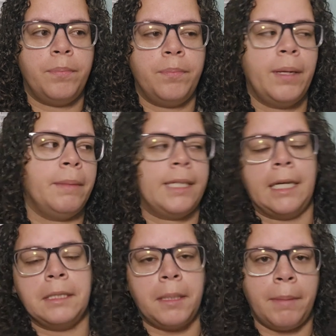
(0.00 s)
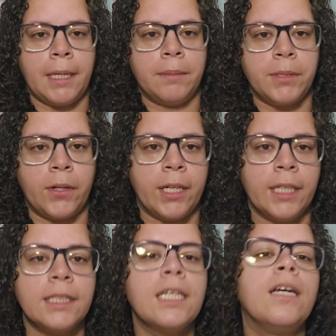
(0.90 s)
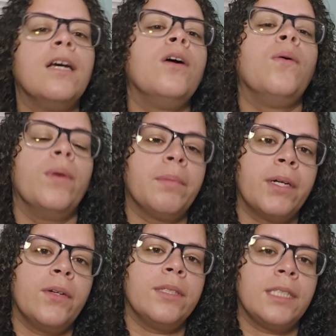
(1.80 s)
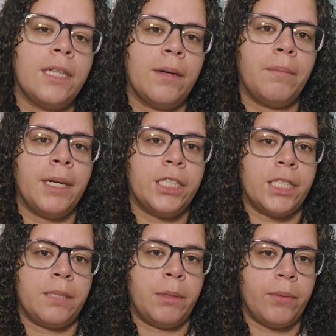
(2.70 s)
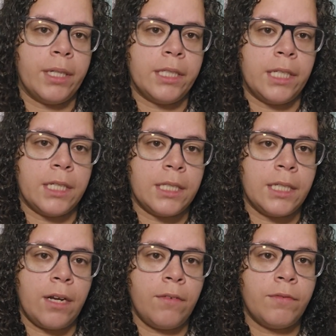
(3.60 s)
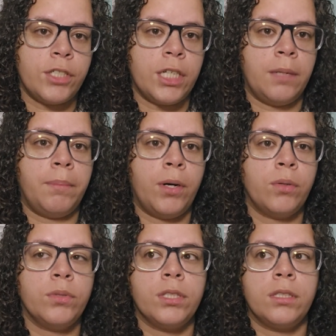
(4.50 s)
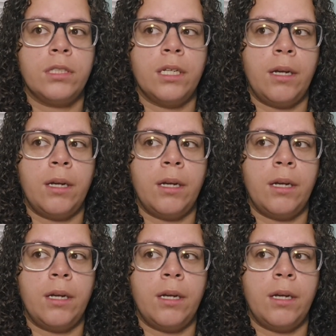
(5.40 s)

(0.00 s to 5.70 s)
let me take a step back, I'm sorry guys. WIP-Go is done by Jessie Marie Does Stuff. She posts the